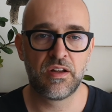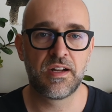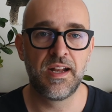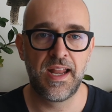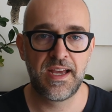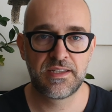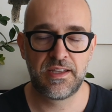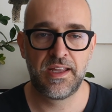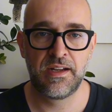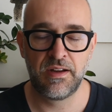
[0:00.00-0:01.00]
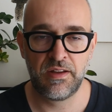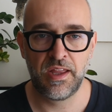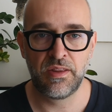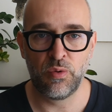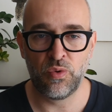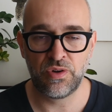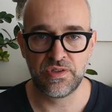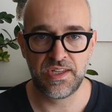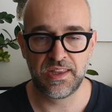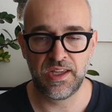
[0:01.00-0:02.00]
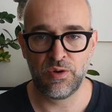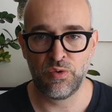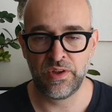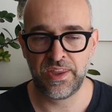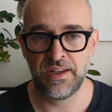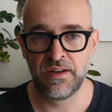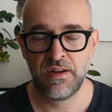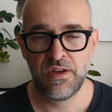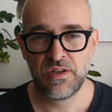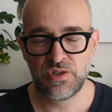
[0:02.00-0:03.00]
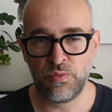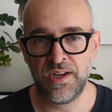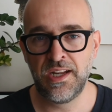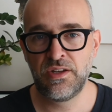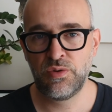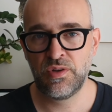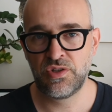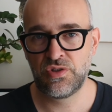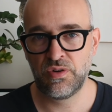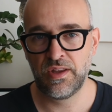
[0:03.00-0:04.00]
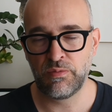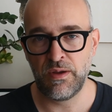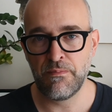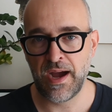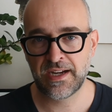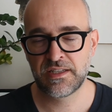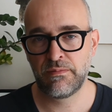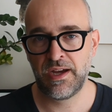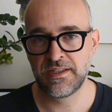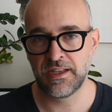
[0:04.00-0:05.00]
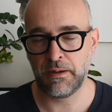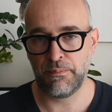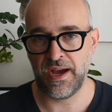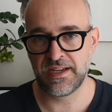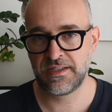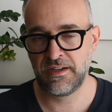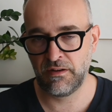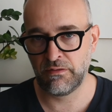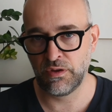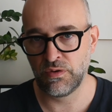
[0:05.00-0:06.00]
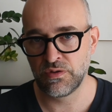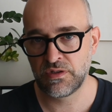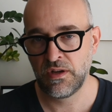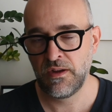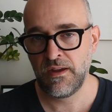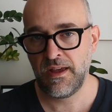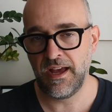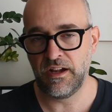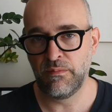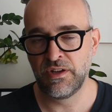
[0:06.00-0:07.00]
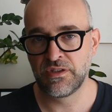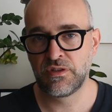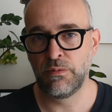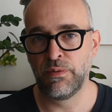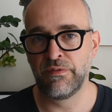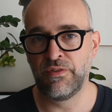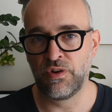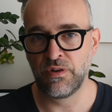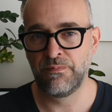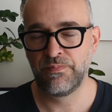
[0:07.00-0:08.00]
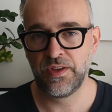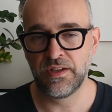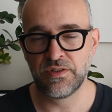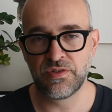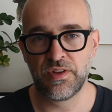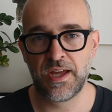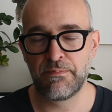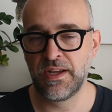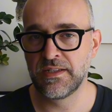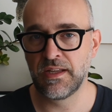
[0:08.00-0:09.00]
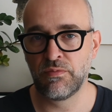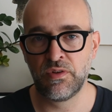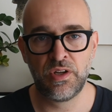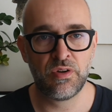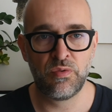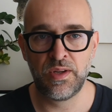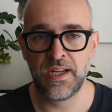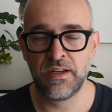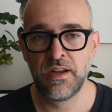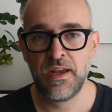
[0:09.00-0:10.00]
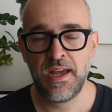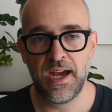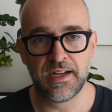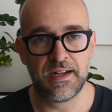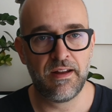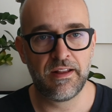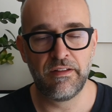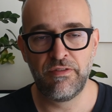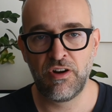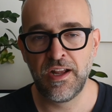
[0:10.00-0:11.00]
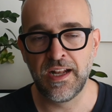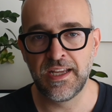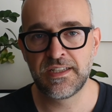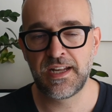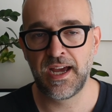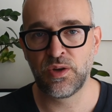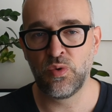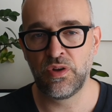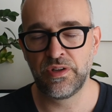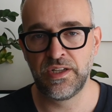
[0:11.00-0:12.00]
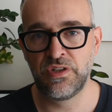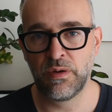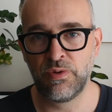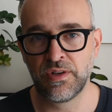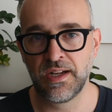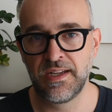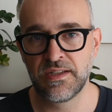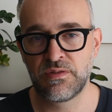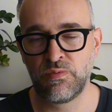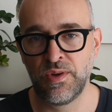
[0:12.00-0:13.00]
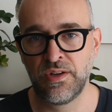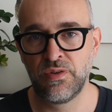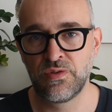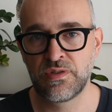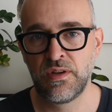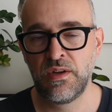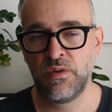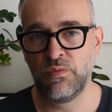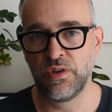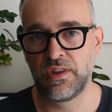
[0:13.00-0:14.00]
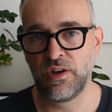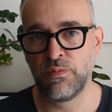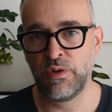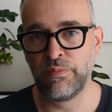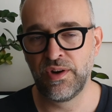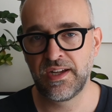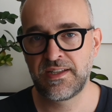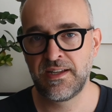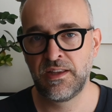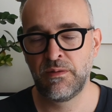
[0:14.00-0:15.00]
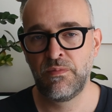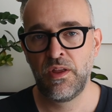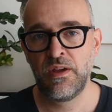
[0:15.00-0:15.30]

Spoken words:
less than the walls that they are within. So we need to ensure that we maximize the capacity of those elements to perform. And so that means that we need at the very least high quality double glazed windows with thermal breaks in them,